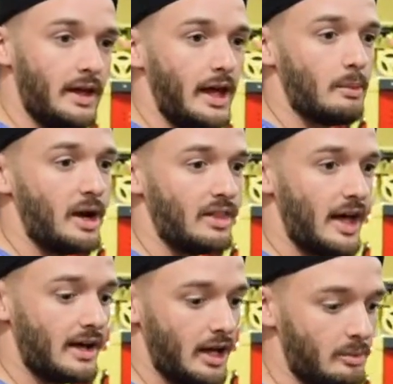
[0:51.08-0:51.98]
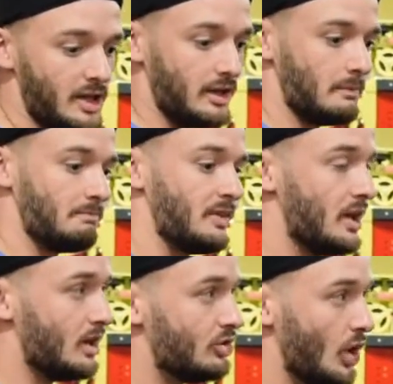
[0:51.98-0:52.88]
and by that I mean,
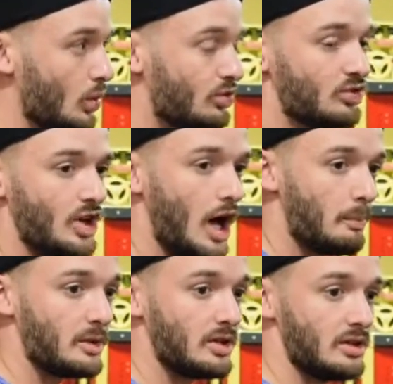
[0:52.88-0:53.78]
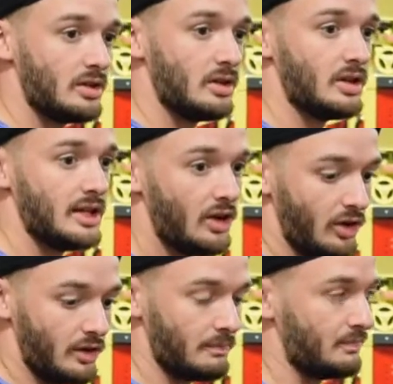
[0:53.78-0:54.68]
don't stop here.
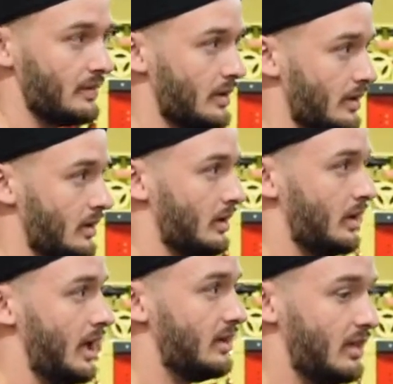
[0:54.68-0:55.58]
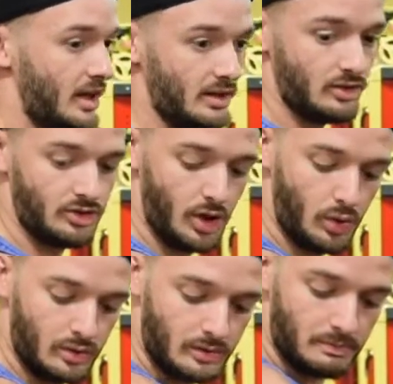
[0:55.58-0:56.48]
And then
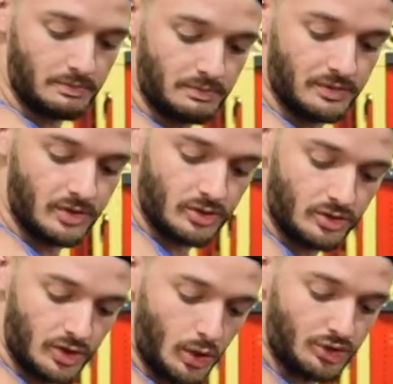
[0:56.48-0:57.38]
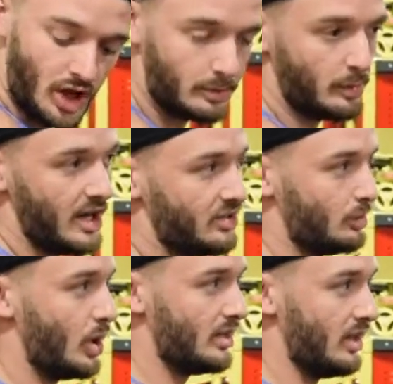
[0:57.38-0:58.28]
don't stop your
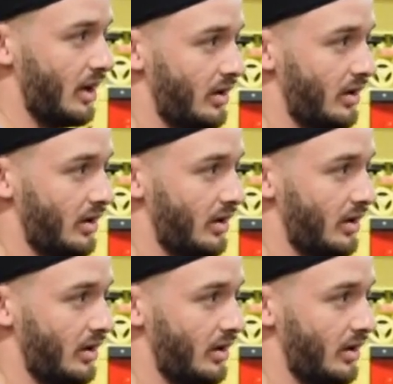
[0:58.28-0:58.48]
bicep right there,